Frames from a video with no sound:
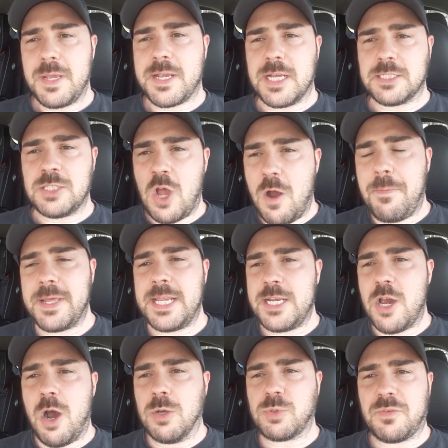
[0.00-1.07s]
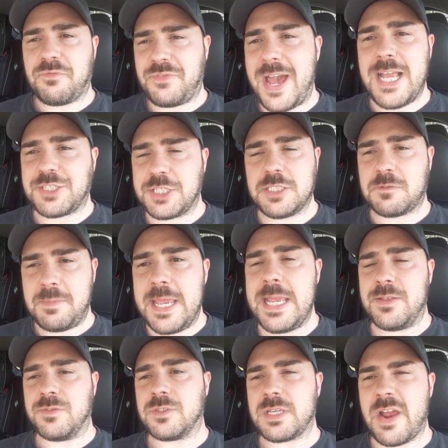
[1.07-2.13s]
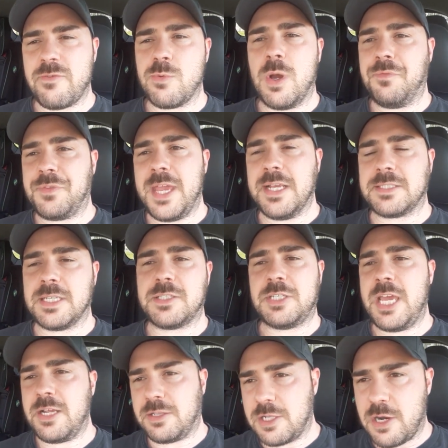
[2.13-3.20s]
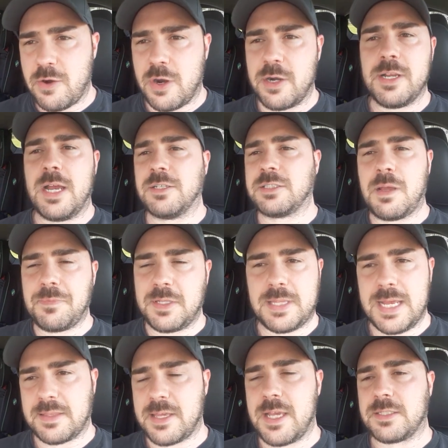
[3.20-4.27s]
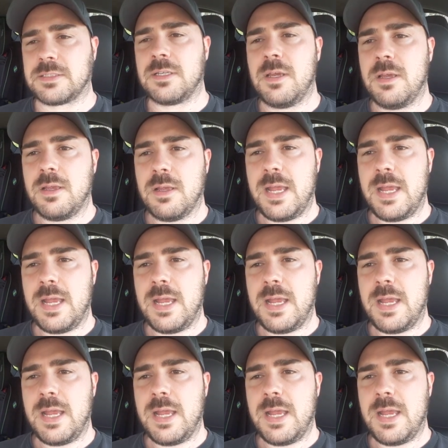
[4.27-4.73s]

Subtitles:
Because nobody knows what fascist means. Everyone thinks it's Hitler or something like this.